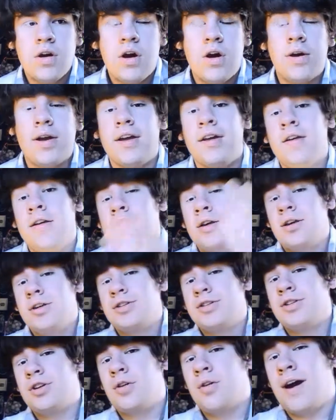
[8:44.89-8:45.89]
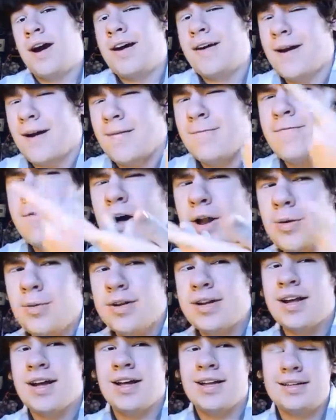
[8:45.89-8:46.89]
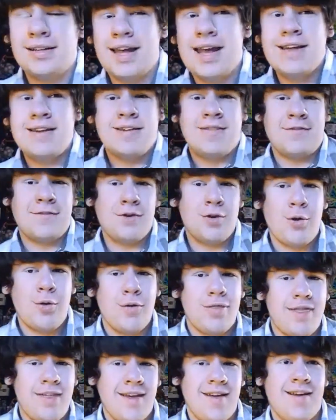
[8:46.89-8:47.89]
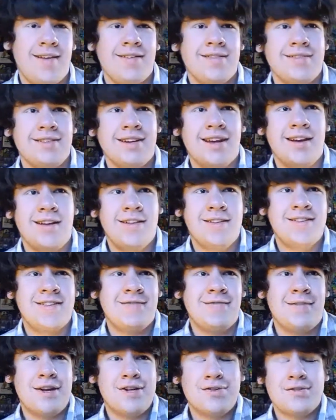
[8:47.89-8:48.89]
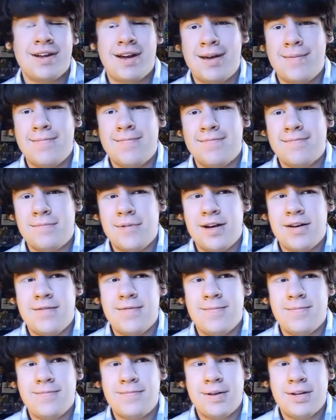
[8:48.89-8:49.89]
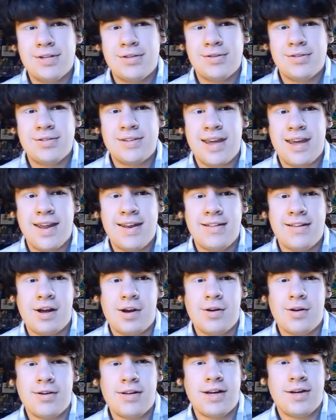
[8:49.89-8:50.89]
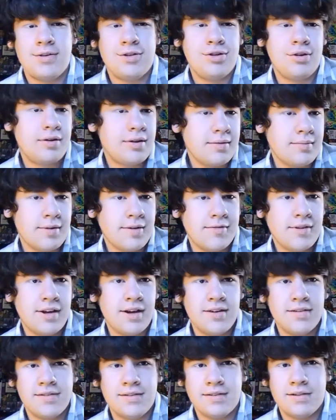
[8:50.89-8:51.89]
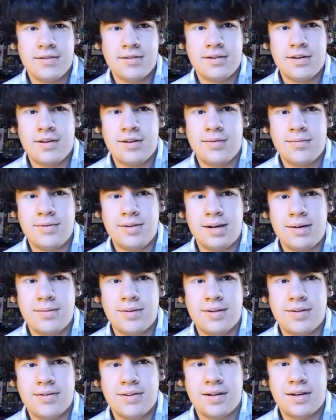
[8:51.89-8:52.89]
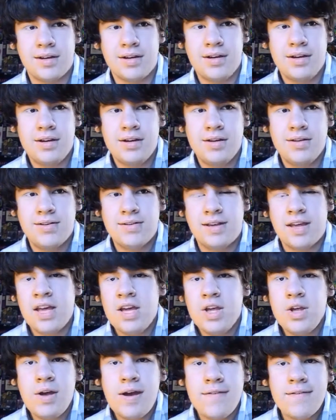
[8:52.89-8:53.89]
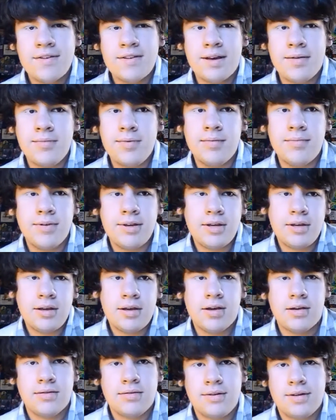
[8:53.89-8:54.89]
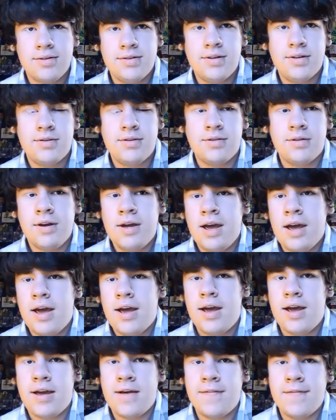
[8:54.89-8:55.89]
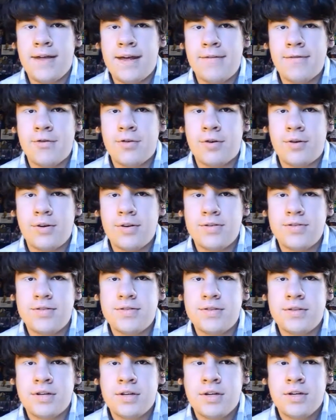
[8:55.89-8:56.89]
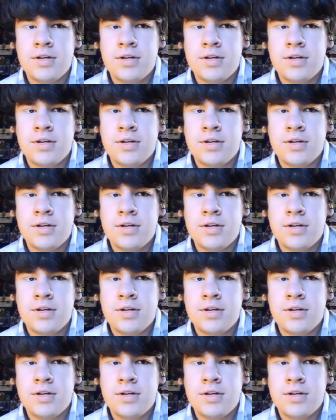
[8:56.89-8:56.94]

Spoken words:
Okay, so I'm following a Land of Ooh thing to get all this Adventure Time pictures, and I was showing my cousin Tumblr. I was like, she's like, you have a Tumblr? I'm like, yeah, I'll show you. And then, of course,